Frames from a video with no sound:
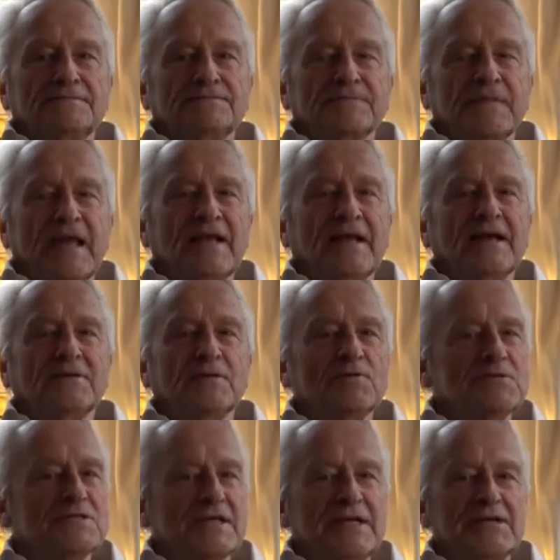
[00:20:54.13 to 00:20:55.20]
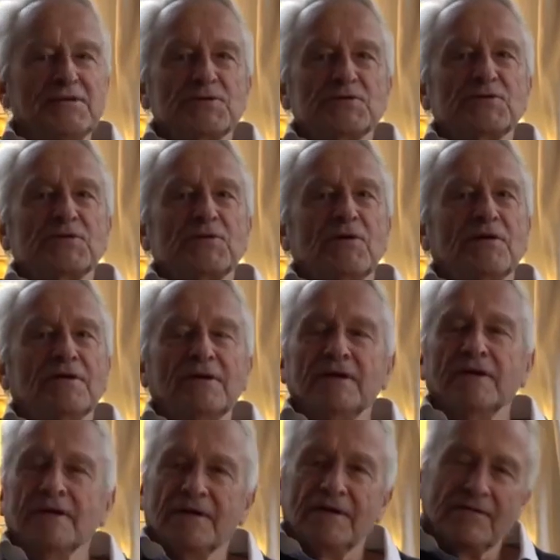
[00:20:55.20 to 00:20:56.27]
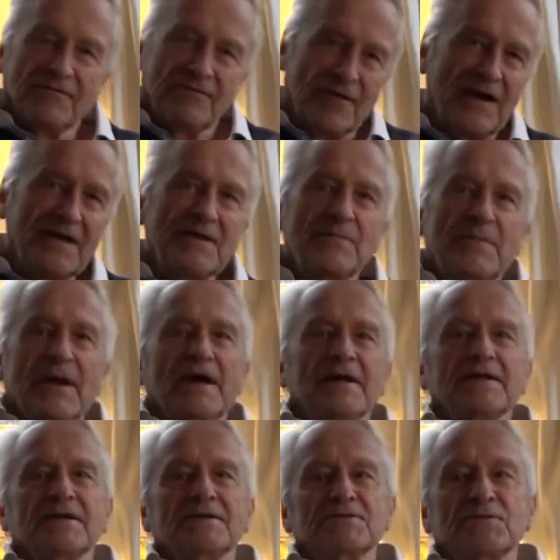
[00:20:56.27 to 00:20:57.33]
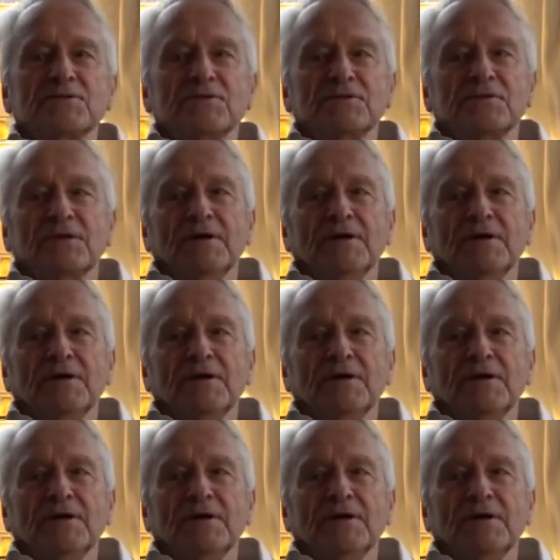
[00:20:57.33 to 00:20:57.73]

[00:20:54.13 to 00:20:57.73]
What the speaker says: And I don't say you should not find a partner to